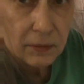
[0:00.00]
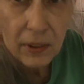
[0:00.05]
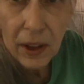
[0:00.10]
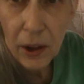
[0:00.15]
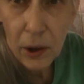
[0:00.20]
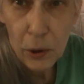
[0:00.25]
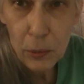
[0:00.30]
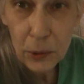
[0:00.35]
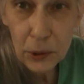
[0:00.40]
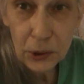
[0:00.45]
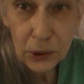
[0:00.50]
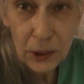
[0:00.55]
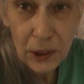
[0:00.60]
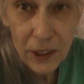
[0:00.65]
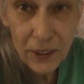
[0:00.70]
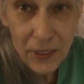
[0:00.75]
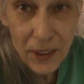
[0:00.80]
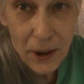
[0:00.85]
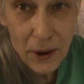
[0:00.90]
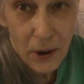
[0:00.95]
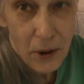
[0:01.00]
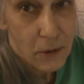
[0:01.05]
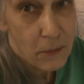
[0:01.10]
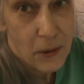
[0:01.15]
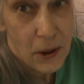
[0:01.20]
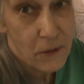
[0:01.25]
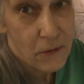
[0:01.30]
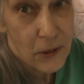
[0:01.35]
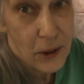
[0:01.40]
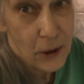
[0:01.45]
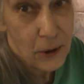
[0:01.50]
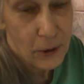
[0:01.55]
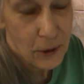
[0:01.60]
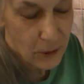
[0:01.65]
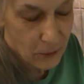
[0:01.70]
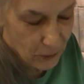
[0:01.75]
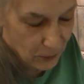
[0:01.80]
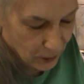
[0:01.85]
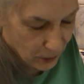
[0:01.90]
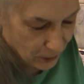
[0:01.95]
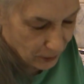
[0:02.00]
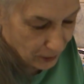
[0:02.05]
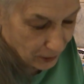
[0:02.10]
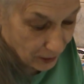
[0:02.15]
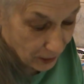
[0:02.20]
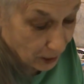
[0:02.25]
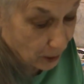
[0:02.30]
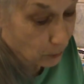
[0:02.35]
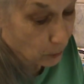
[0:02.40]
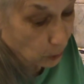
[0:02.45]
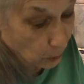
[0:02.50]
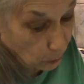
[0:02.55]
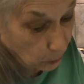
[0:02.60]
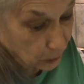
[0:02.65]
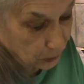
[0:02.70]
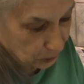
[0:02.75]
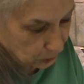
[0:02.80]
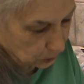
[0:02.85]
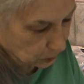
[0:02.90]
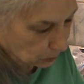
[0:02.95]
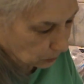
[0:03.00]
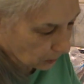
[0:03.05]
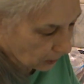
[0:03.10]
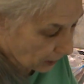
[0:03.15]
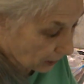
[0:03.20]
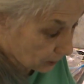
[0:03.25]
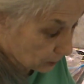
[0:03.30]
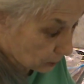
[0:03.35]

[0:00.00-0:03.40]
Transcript: I almost licked that off my finger in front of the camera, which is what I